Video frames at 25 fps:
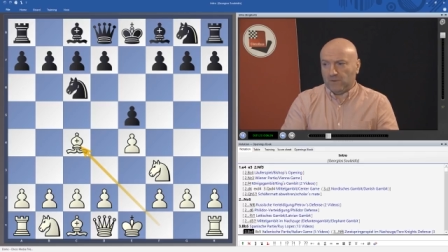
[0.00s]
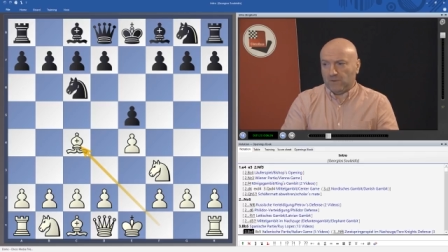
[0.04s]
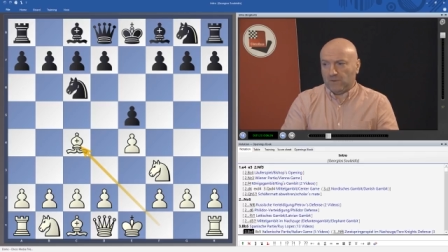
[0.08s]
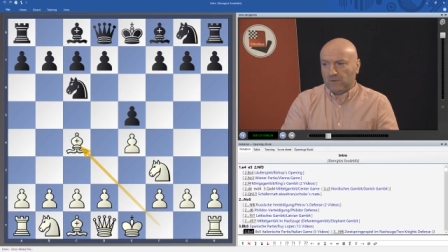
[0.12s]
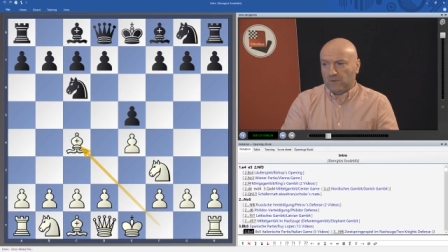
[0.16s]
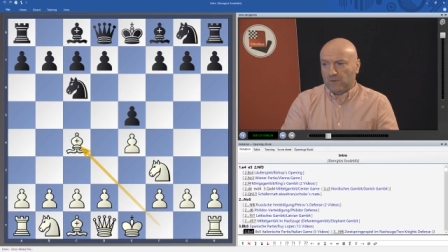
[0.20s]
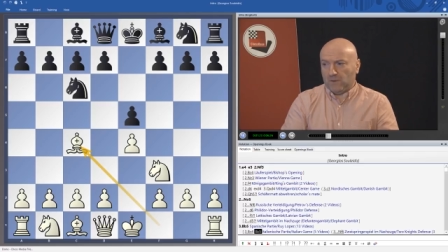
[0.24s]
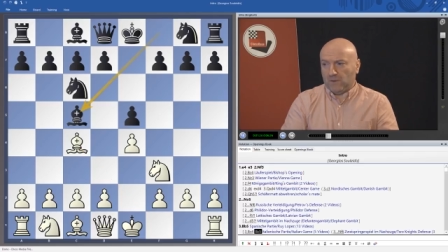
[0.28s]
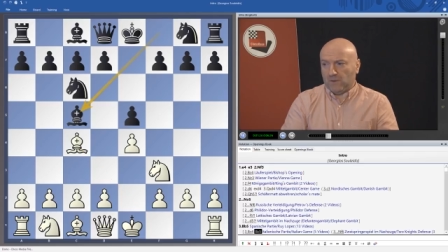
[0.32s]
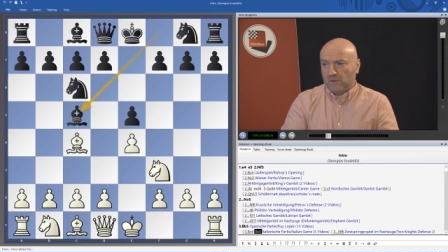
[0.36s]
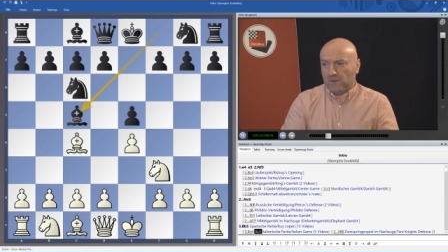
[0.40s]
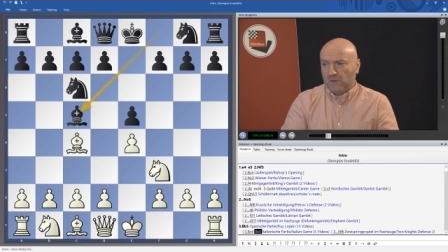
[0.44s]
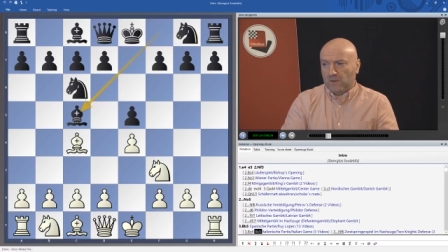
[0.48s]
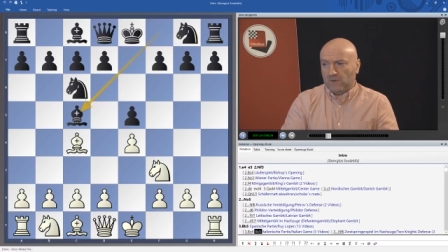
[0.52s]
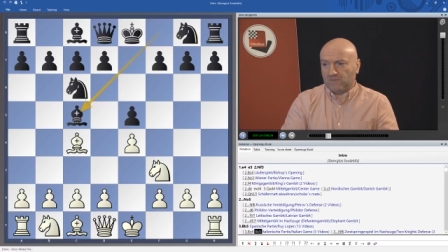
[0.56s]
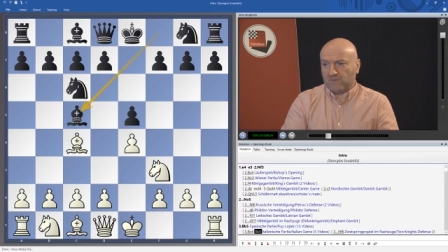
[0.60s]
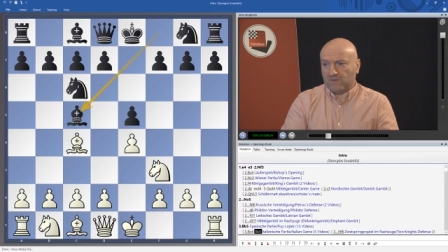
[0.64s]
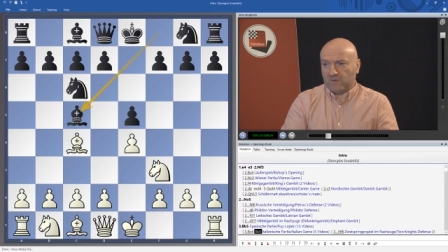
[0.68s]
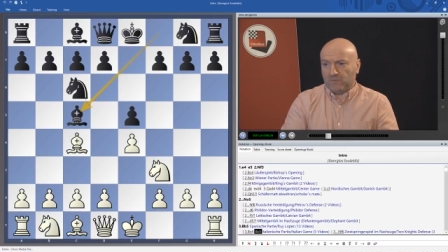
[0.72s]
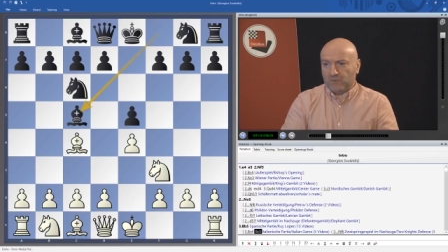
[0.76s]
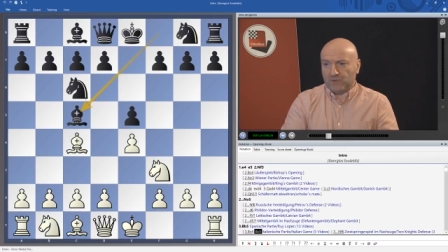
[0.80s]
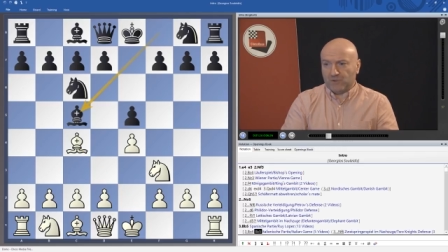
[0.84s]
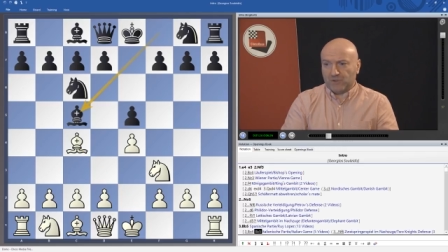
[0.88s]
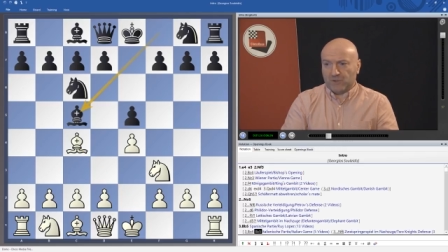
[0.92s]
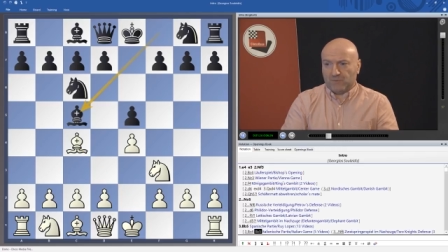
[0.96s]

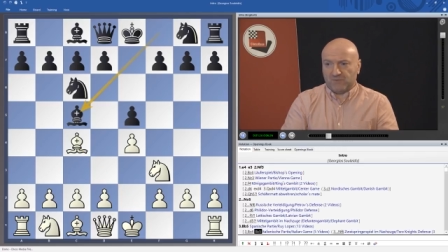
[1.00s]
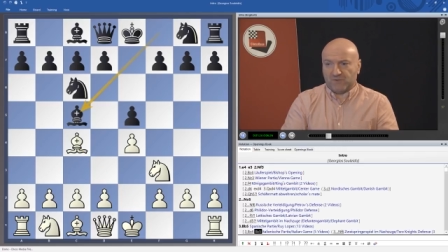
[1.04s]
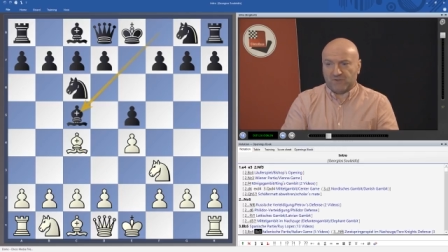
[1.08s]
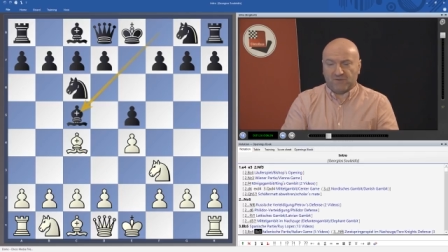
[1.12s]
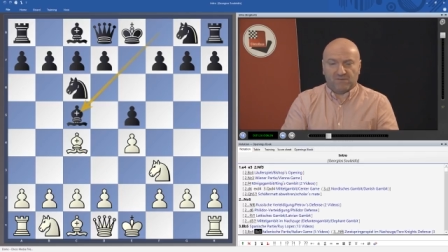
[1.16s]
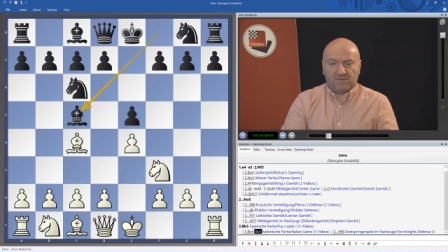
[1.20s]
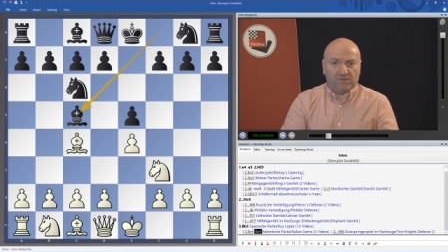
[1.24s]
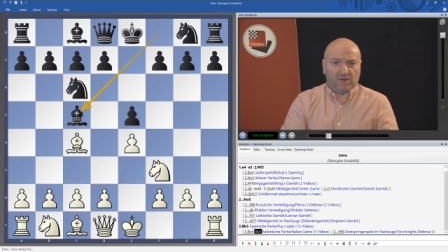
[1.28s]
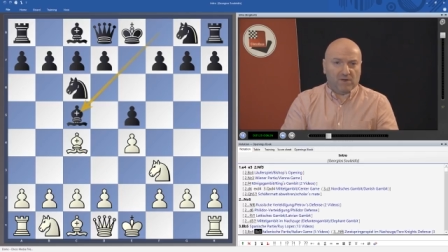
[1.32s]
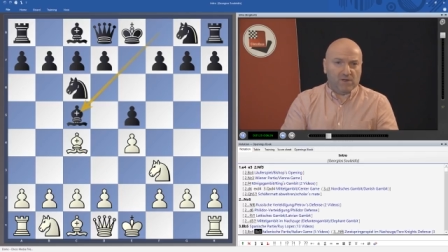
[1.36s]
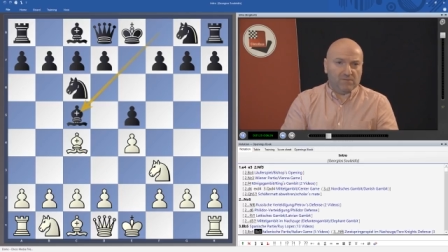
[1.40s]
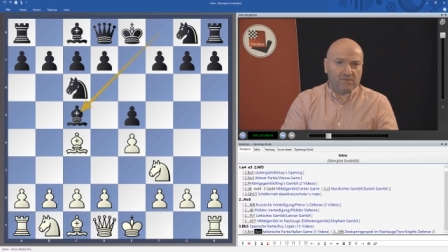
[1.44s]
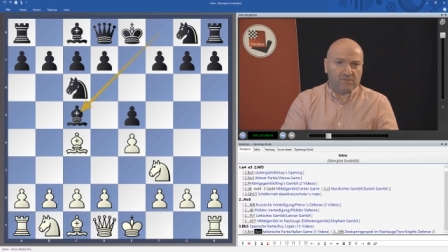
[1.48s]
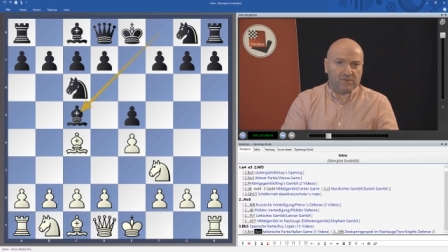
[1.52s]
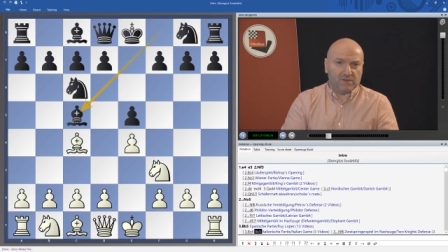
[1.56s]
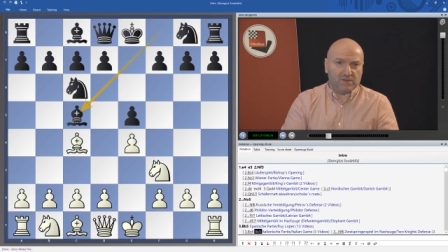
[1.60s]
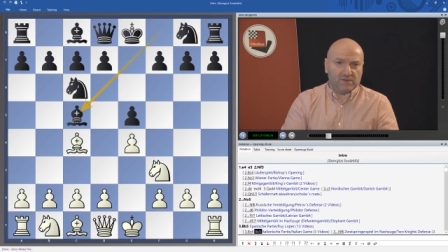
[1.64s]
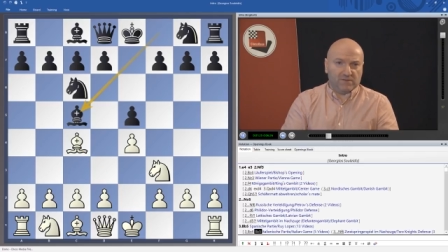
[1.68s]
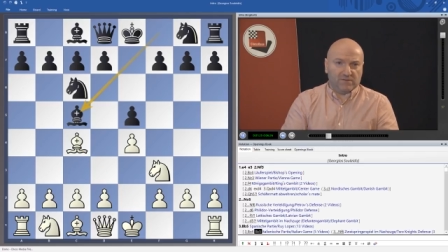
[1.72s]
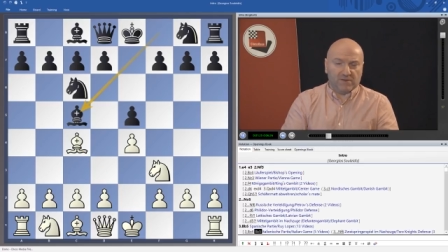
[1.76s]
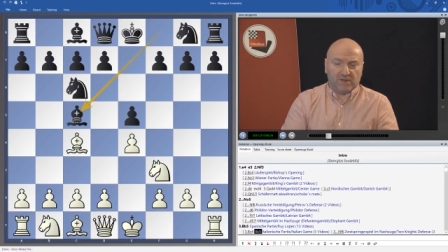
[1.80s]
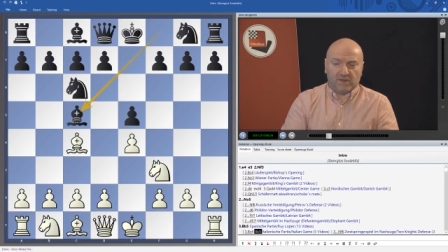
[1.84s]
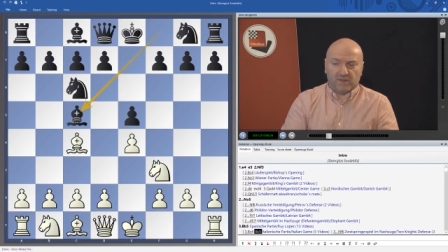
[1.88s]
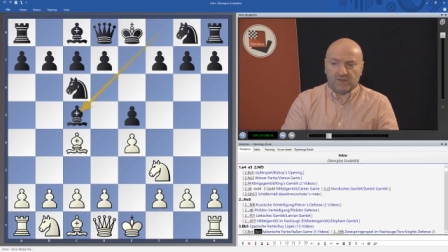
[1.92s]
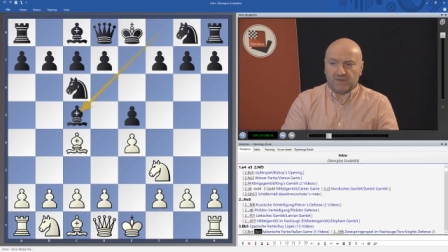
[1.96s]
After bishop c5, the
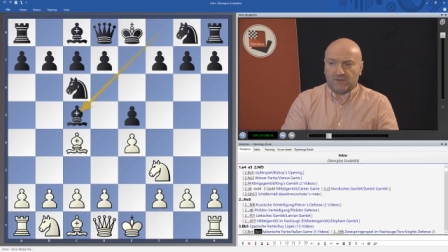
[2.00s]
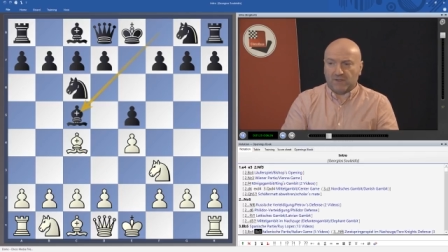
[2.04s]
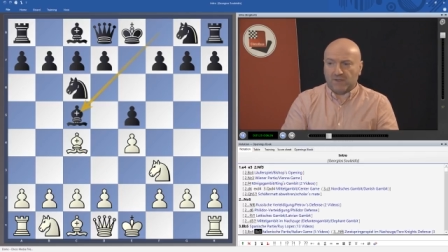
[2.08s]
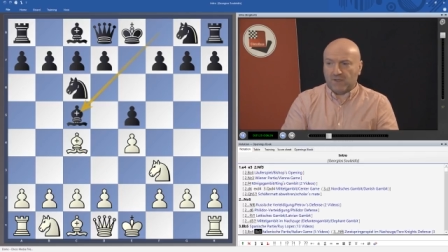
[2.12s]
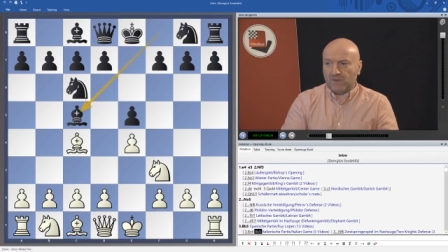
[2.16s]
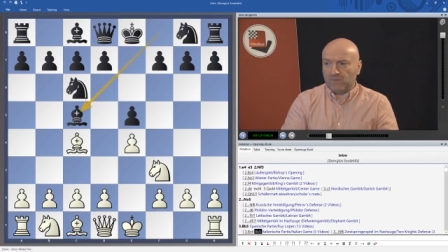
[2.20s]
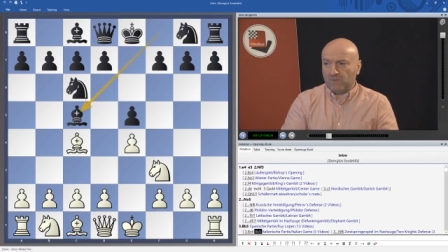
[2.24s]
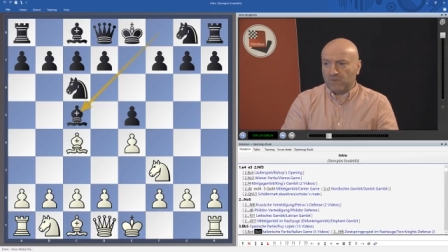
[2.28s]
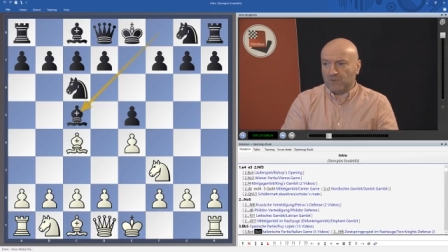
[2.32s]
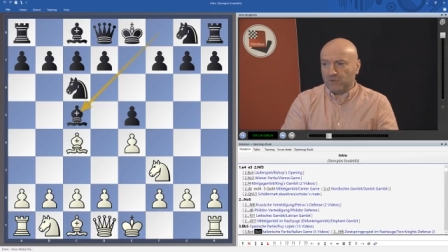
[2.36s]
Italian game,